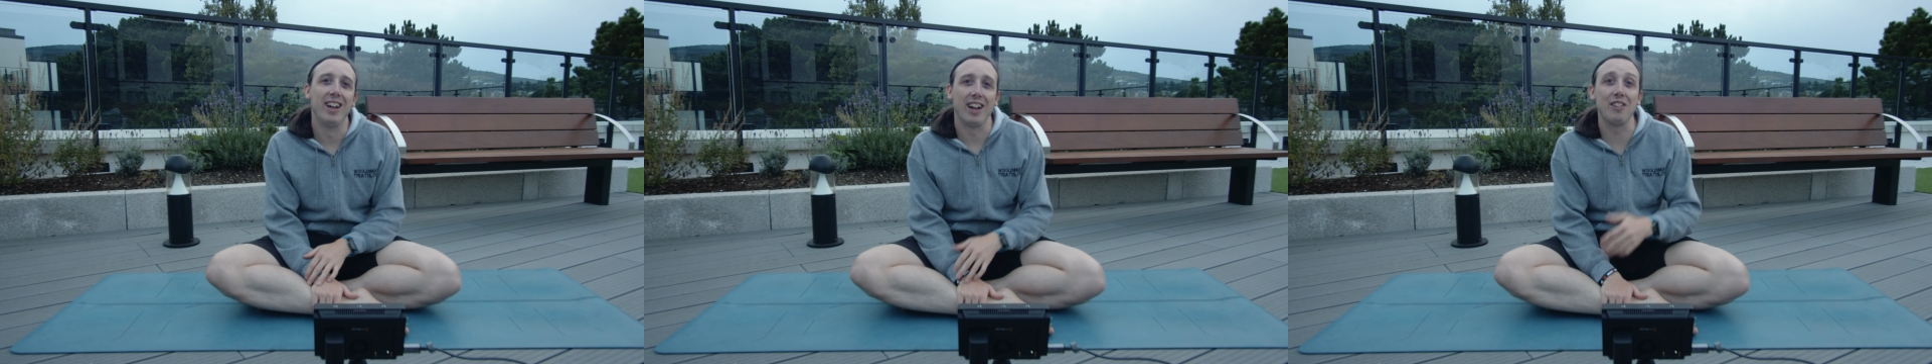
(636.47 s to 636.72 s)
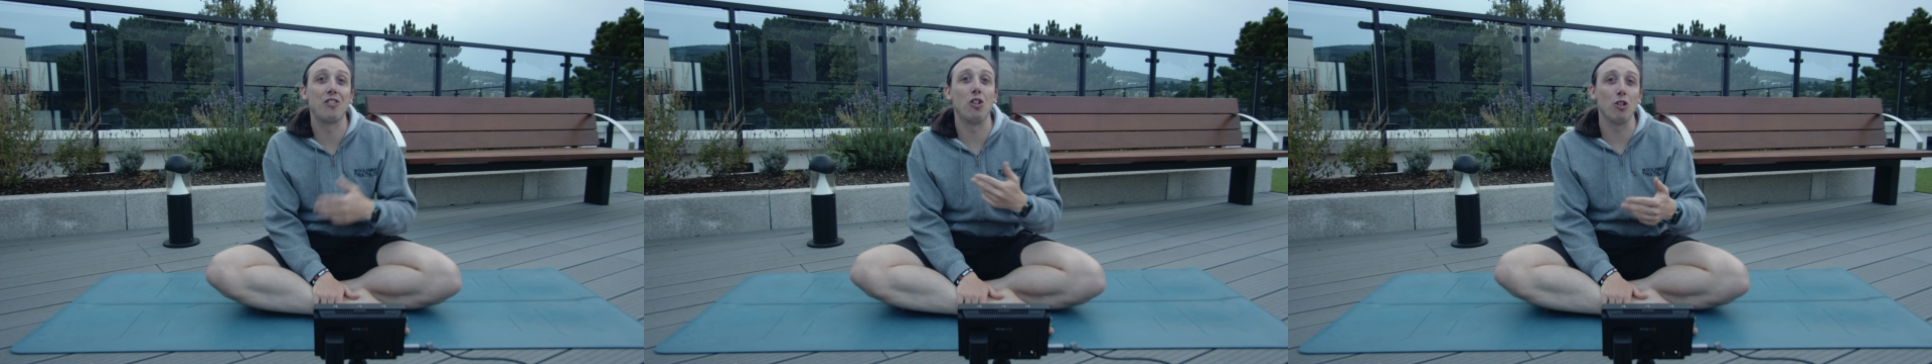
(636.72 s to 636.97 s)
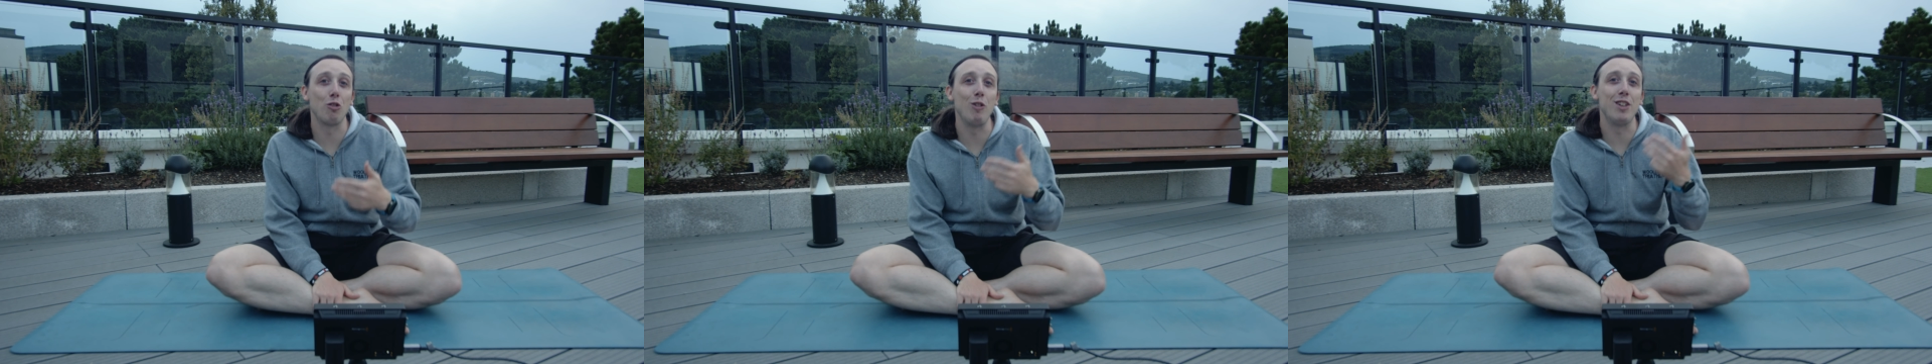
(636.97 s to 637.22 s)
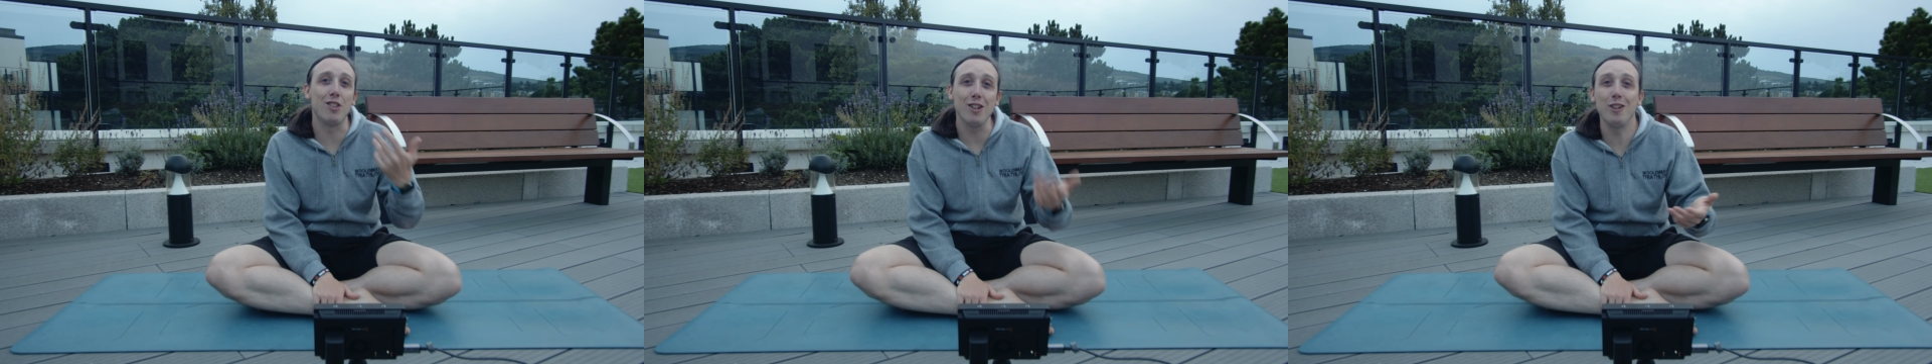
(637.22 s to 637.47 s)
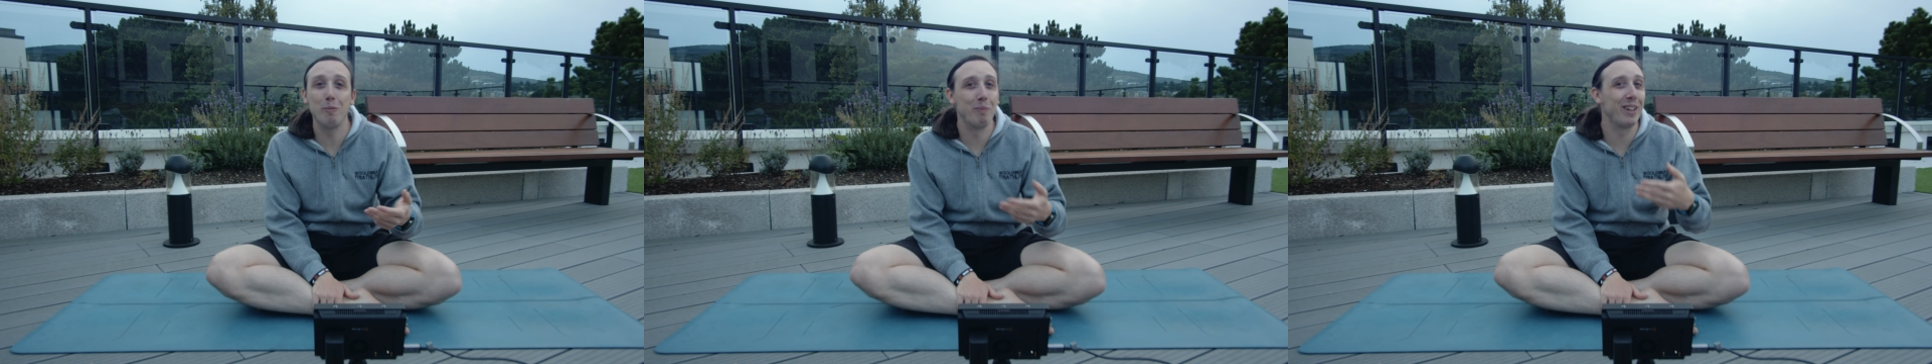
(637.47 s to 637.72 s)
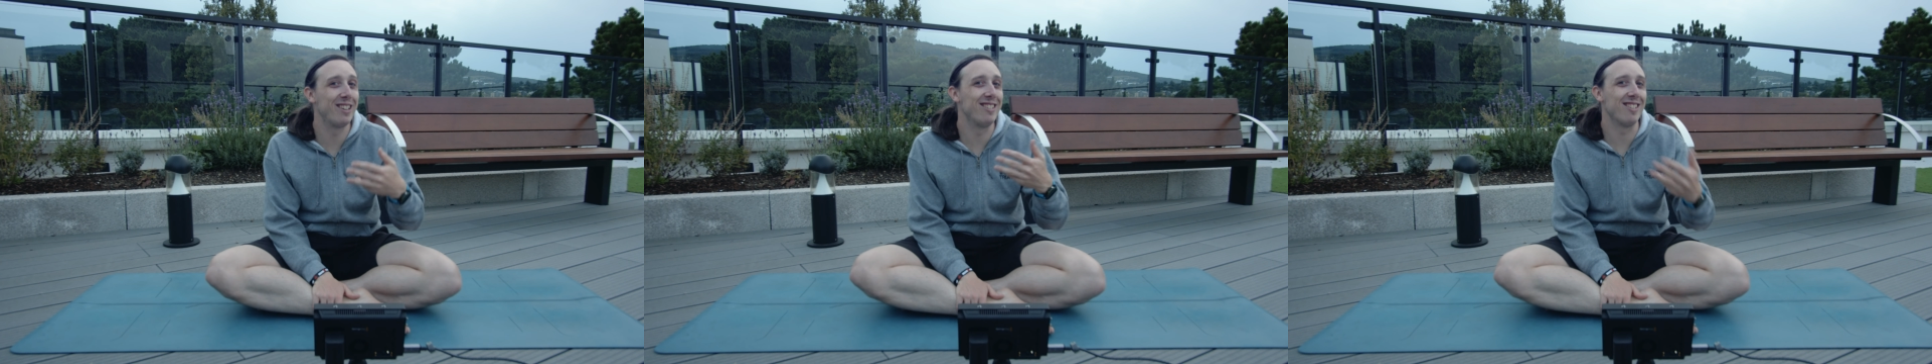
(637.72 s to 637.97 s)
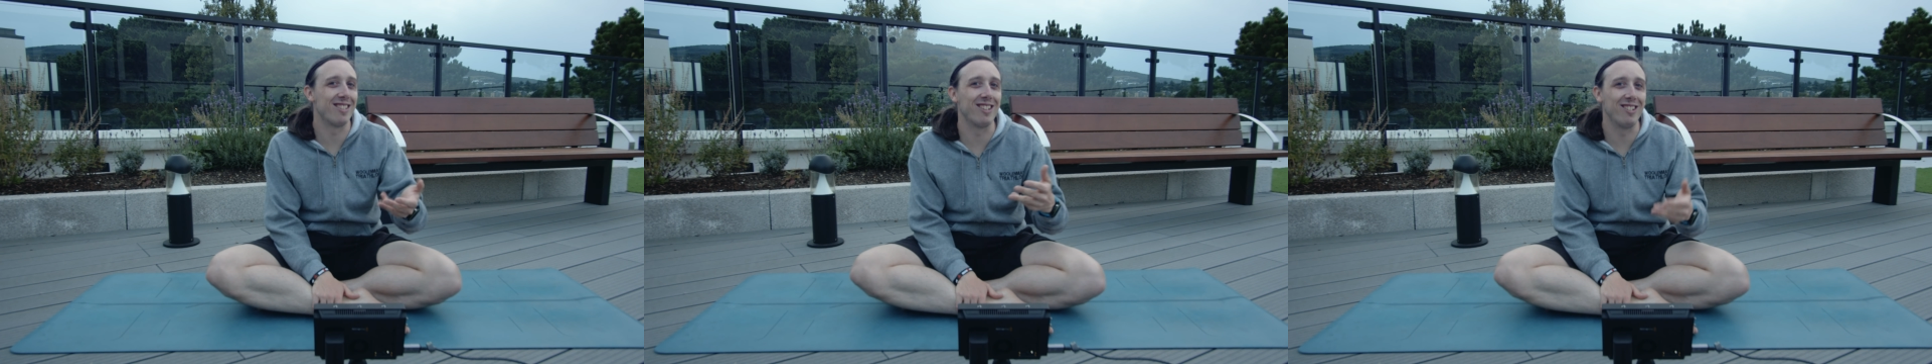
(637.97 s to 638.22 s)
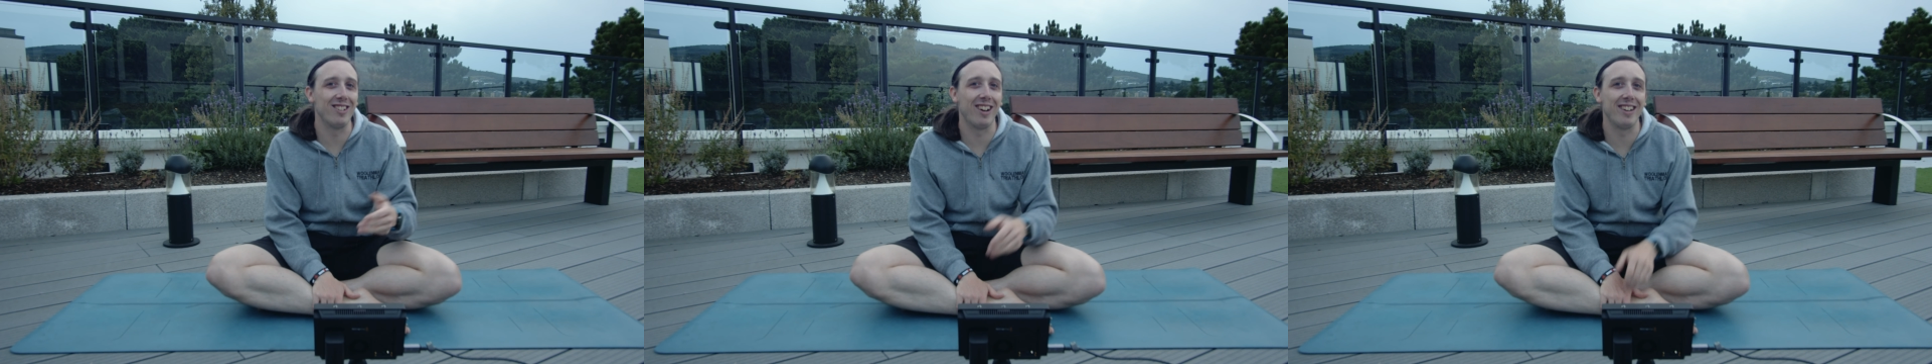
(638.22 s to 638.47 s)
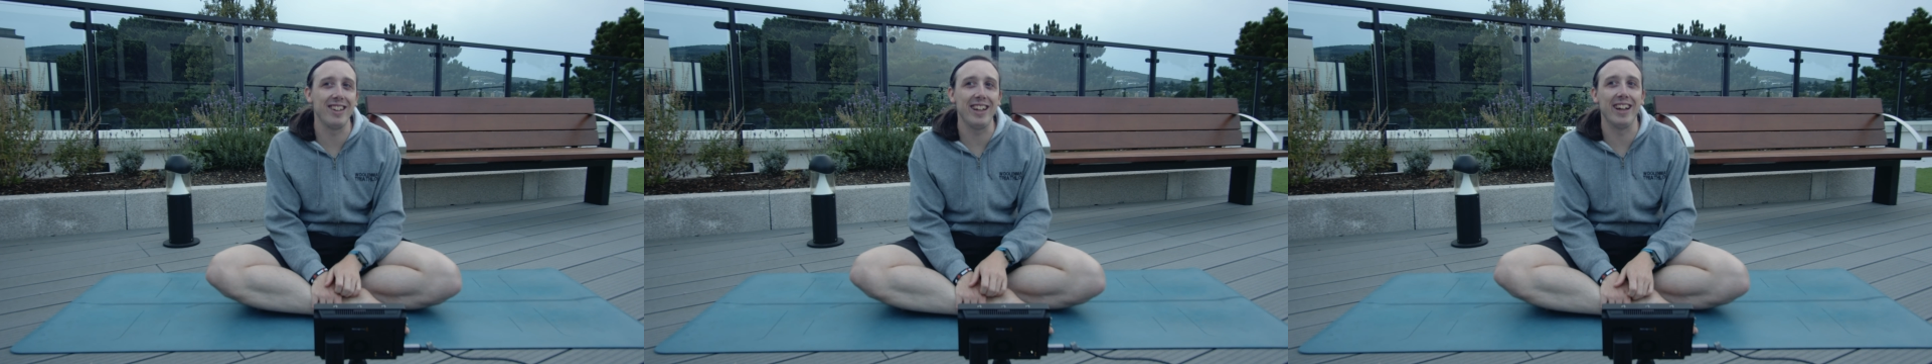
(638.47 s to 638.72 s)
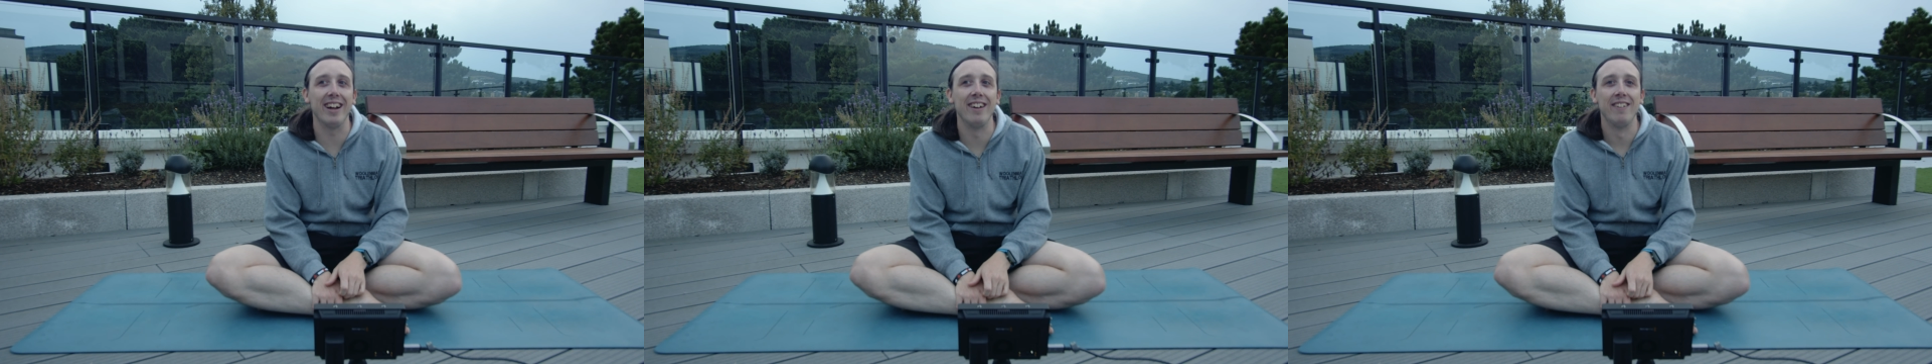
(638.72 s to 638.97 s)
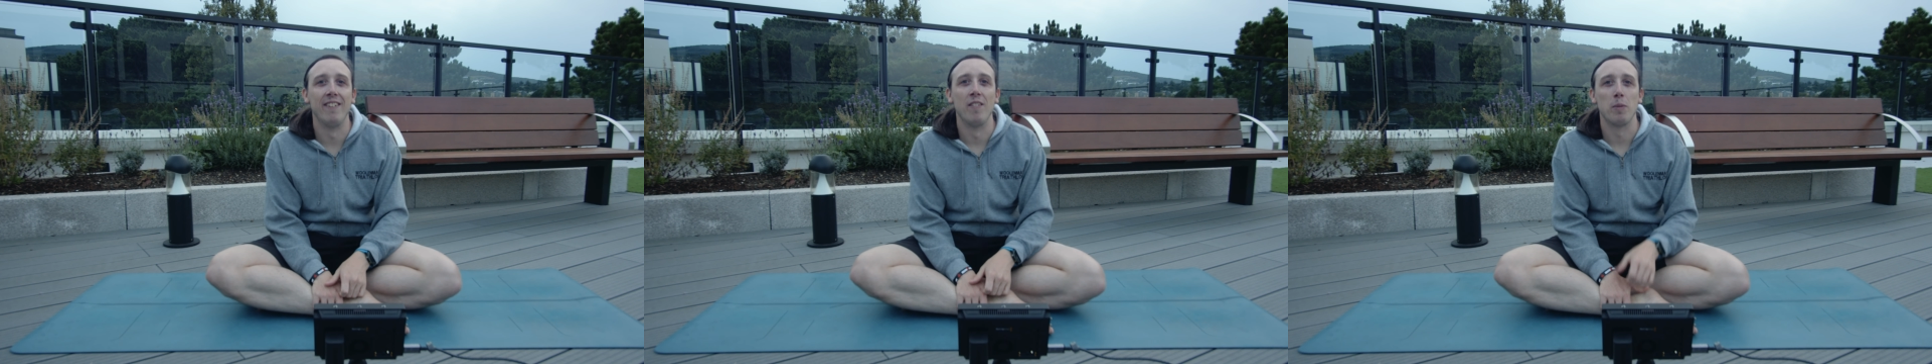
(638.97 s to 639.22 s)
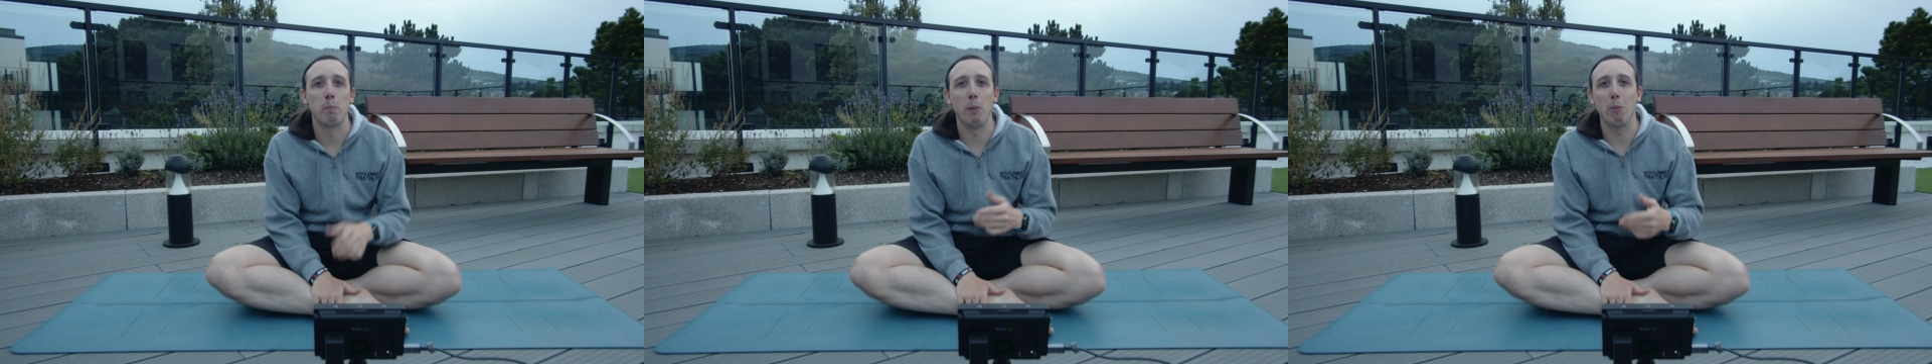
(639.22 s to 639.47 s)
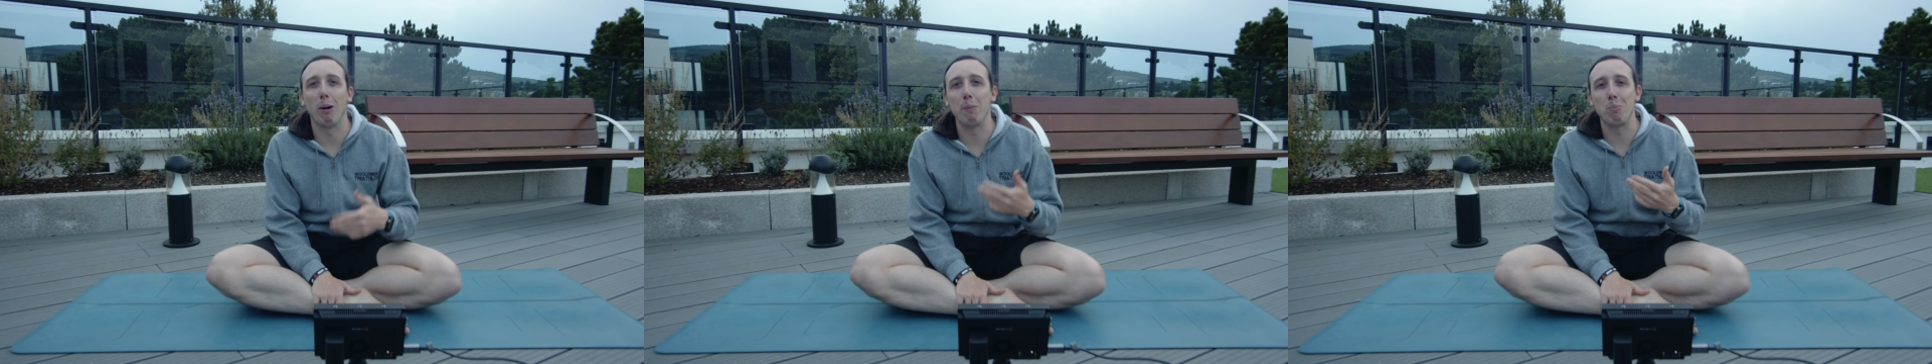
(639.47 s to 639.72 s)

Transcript: And of course we do, because it's a good idea. But by